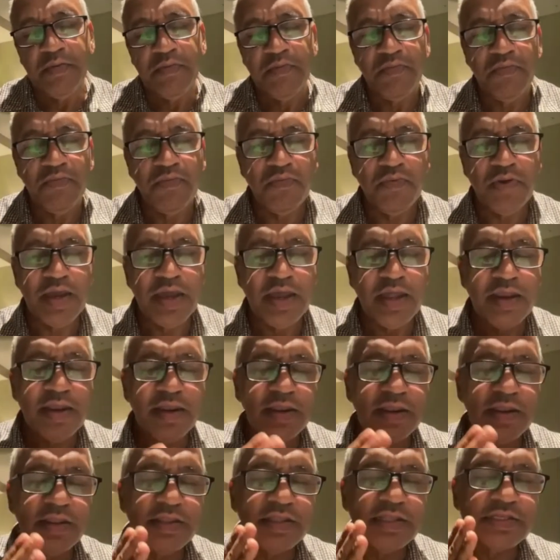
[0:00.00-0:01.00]

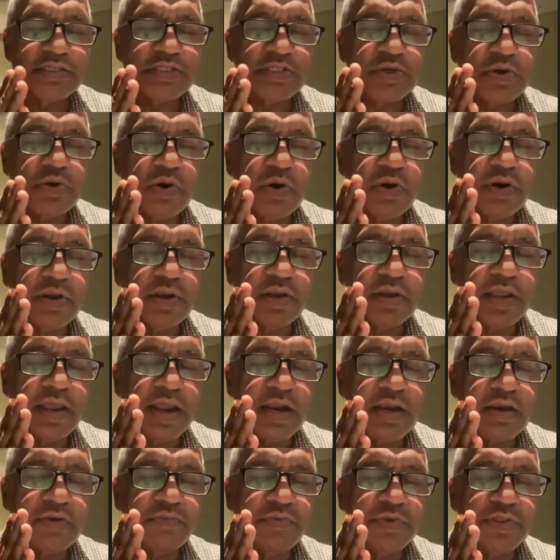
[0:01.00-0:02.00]
when this
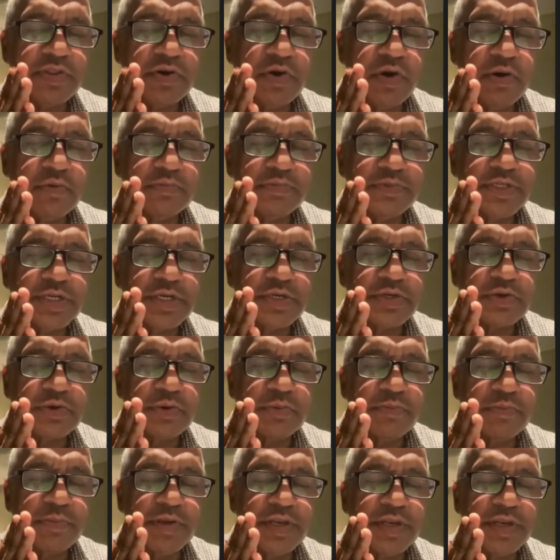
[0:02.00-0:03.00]
contact with object of
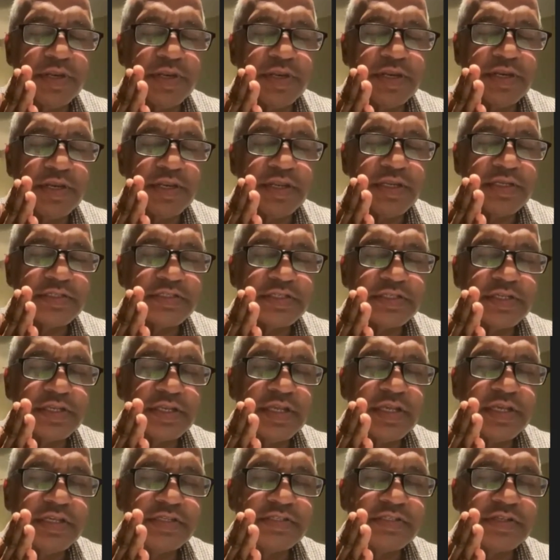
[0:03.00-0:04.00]
meditation
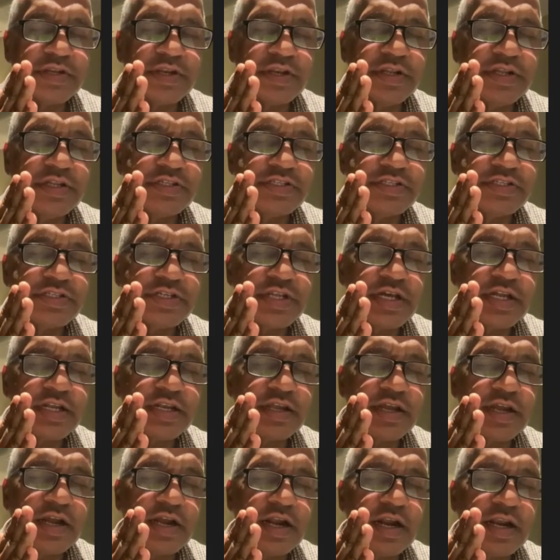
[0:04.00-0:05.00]
is reached at a
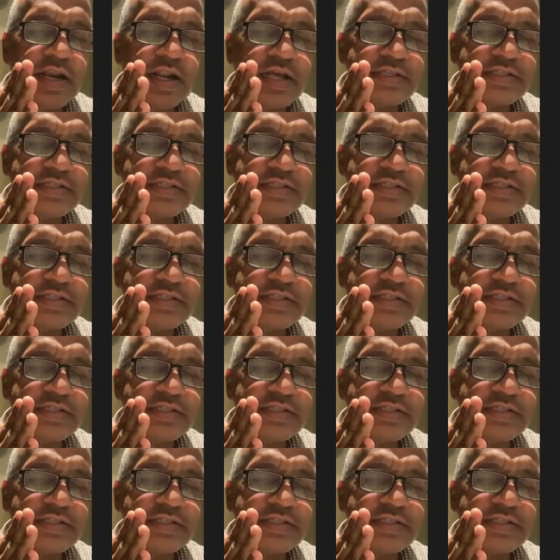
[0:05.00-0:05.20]
as a